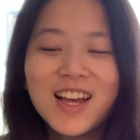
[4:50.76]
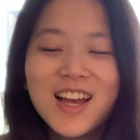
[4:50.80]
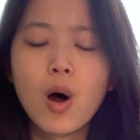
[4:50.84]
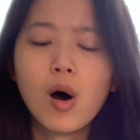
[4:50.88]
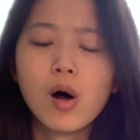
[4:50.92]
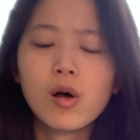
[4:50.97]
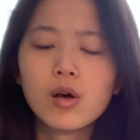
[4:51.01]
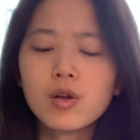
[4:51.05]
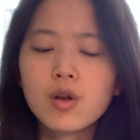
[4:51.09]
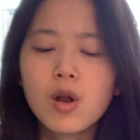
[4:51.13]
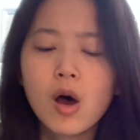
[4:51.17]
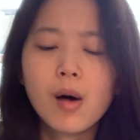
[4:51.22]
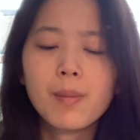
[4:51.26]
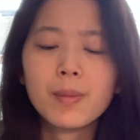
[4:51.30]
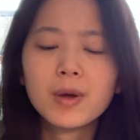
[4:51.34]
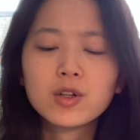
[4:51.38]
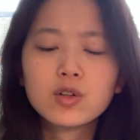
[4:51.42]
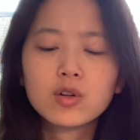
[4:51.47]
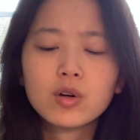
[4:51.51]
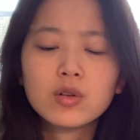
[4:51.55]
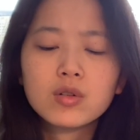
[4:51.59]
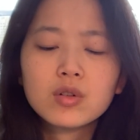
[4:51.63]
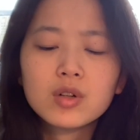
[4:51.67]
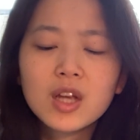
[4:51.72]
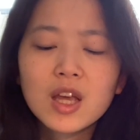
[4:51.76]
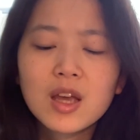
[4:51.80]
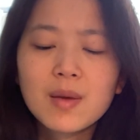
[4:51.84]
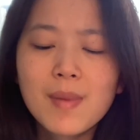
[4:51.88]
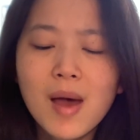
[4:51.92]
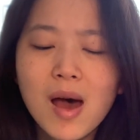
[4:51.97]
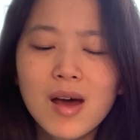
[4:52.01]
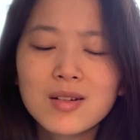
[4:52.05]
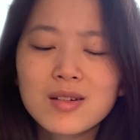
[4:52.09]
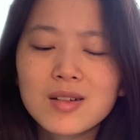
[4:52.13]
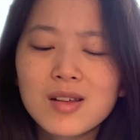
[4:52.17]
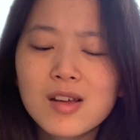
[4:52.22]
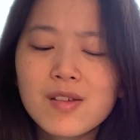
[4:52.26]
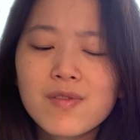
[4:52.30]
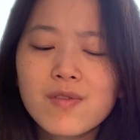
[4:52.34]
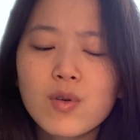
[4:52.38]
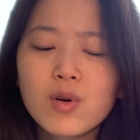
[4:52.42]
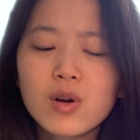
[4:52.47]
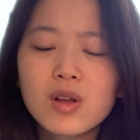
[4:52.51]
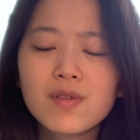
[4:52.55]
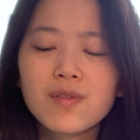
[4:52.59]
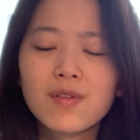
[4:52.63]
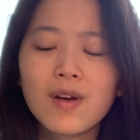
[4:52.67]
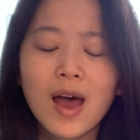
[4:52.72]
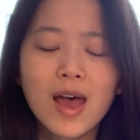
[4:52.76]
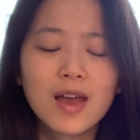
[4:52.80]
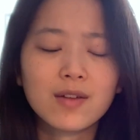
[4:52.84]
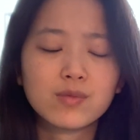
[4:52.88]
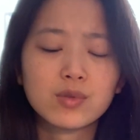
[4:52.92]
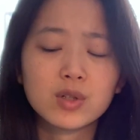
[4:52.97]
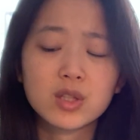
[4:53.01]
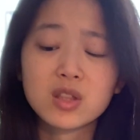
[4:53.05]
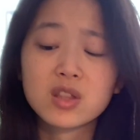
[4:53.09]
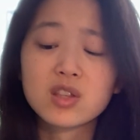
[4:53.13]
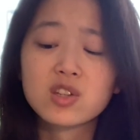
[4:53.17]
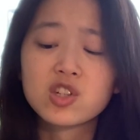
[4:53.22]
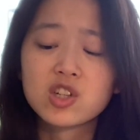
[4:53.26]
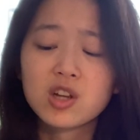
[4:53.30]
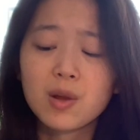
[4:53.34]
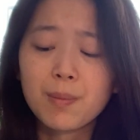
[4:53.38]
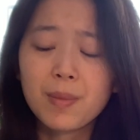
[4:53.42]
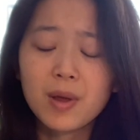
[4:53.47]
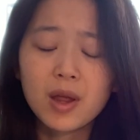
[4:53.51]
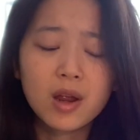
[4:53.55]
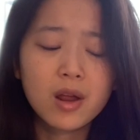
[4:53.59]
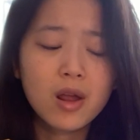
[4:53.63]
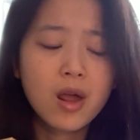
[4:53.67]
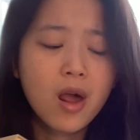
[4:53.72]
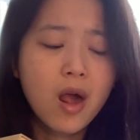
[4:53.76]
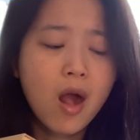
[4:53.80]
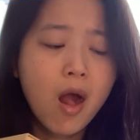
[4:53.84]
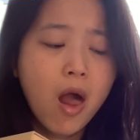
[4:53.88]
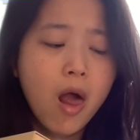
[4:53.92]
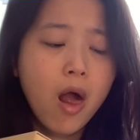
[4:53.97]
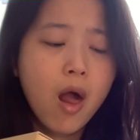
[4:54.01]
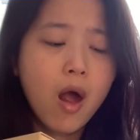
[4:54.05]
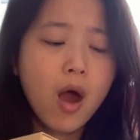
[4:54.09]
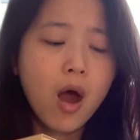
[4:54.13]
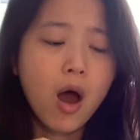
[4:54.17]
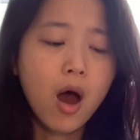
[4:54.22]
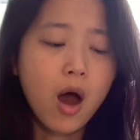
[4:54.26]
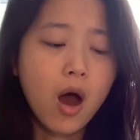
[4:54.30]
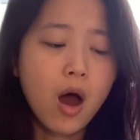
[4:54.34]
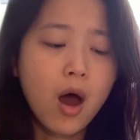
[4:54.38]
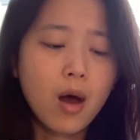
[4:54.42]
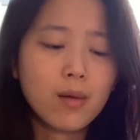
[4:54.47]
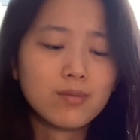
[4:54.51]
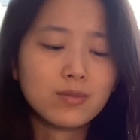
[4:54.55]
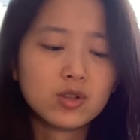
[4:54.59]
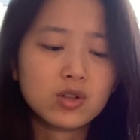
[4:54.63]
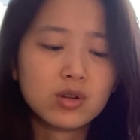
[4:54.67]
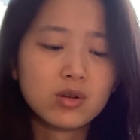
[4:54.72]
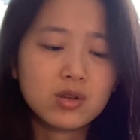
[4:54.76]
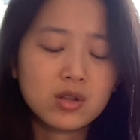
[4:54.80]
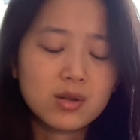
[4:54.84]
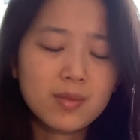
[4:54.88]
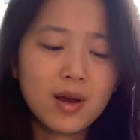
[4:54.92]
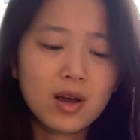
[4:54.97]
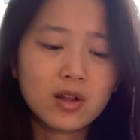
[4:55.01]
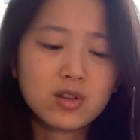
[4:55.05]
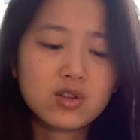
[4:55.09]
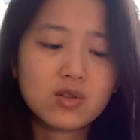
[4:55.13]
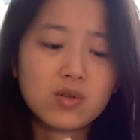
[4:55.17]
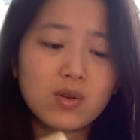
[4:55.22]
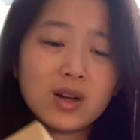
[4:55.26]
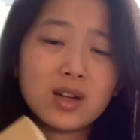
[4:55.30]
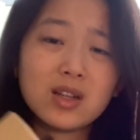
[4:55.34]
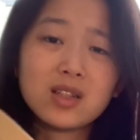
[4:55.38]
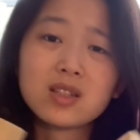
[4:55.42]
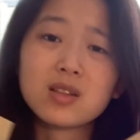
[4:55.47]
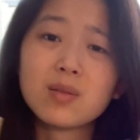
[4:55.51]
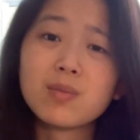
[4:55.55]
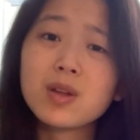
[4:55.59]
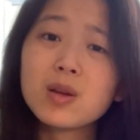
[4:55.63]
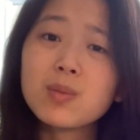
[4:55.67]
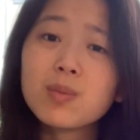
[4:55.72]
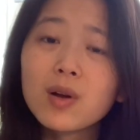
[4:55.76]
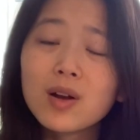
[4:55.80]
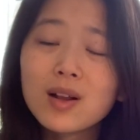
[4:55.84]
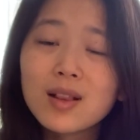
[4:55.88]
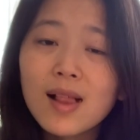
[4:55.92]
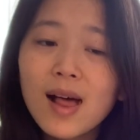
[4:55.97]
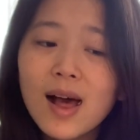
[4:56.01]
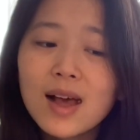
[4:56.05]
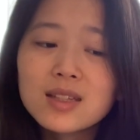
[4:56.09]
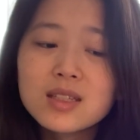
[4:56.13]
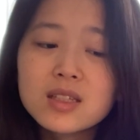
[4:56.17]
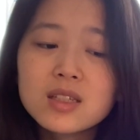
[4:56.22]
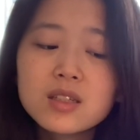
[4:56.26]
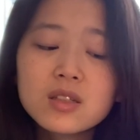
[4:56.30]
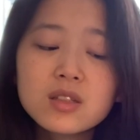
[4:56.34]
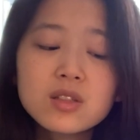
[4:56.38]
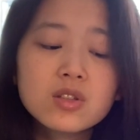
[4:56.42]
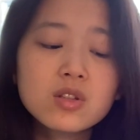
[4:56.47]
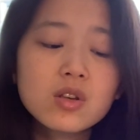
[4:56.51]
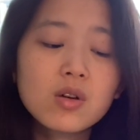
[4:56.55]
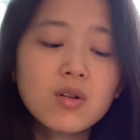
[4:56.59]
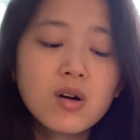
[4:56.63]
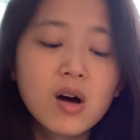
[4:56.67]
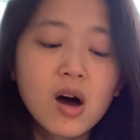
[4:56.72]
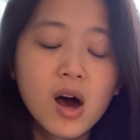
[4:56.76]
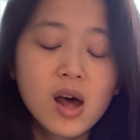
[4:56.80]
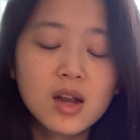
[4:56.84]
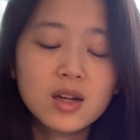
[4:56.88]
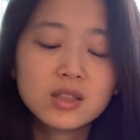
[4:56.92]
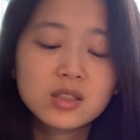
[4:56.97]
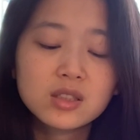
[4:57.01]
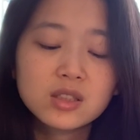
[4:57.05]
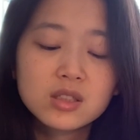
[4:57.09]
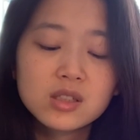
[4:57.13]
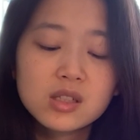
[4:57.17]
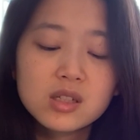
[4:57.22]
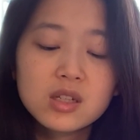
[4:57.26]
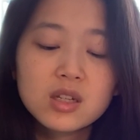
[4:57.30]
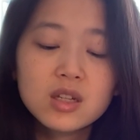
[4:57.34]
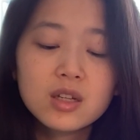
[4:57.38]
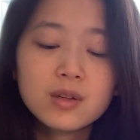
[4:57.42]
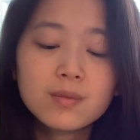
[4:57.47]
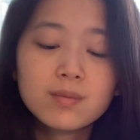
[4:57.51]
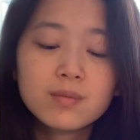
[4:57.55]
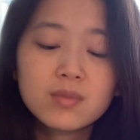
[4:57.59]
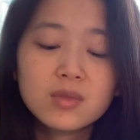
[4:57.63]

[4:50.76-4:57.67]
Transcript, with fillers: All in all, my total came out to like 45 with the shipping, so it was about 20 something per glasses. So honestly,